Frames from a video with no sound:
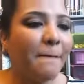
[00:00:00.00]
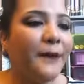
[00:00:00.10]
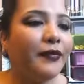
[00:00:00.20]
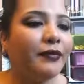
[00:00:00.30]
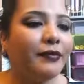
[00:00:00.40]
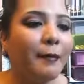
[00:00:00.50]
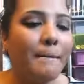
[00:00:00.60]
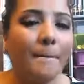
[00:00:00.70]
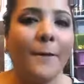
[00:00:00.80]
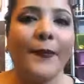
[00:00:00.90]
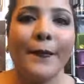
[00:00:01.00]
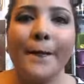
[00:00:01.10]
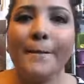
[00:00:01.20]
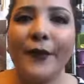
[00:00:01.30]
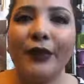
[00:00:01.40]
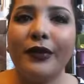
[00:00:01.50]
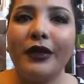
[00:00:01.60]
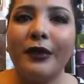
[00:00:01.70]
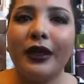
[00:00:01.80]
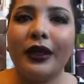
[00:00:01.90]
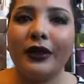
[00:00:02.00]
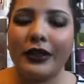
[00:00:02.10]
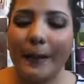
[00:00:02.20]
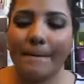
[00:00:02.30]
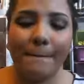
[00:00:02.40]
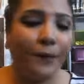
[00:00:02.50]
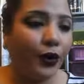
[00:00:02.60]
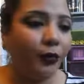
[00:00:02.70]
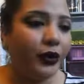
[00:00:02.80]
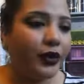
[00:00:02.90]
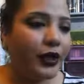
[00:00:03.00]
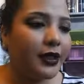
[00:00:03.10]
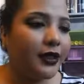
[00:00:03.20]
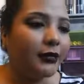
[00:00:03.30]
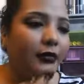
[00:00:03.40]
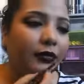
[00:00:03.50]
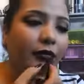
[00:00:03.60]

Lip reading: Much better. Now it's more moisturizing.